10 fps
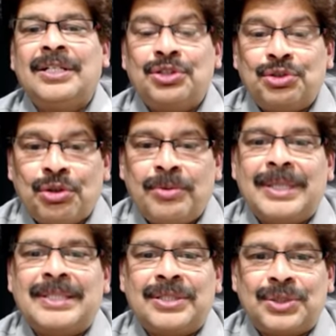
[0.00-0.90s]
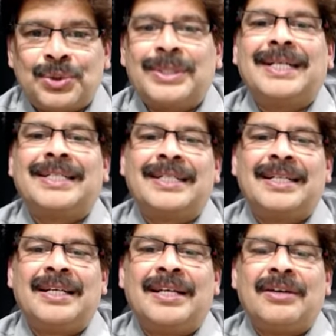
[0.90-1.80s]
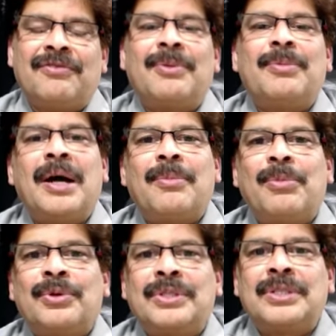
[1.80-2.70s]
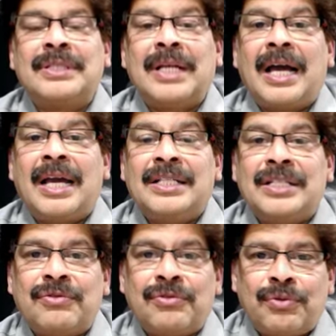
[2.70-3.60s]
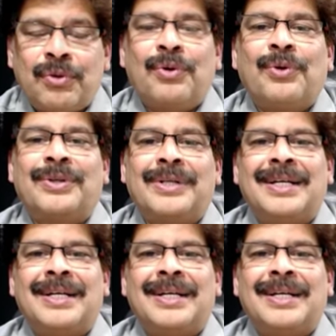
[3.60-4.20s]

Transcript: so much so that from about the age of 4,